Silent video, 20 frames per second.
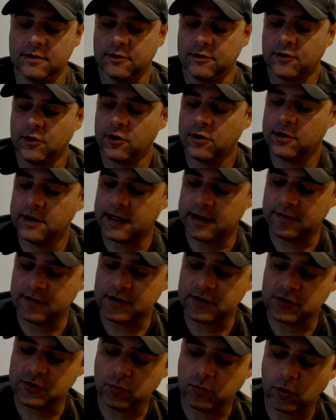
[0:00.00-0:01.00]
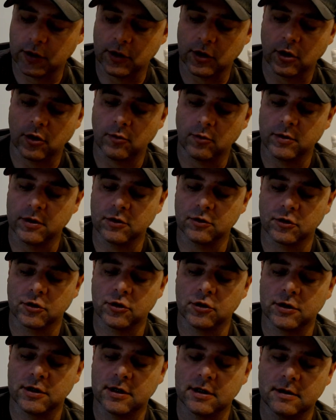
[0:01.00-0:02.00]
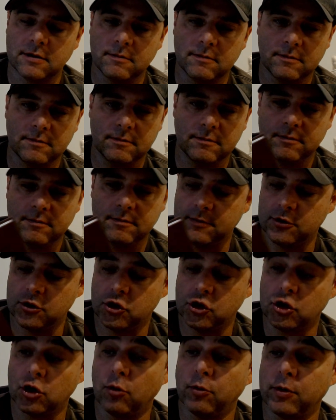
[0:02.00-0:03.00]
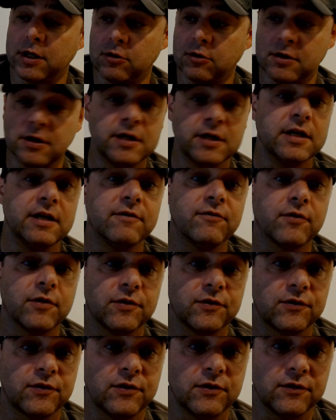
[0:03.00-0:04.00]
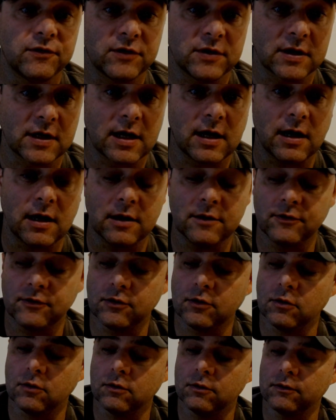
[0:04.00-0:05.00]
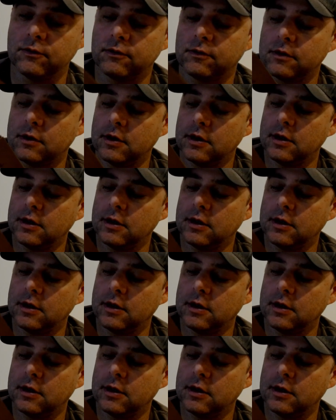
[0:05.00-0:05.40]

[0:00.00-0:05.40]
third and this one are real good at showing you the differences in consoles.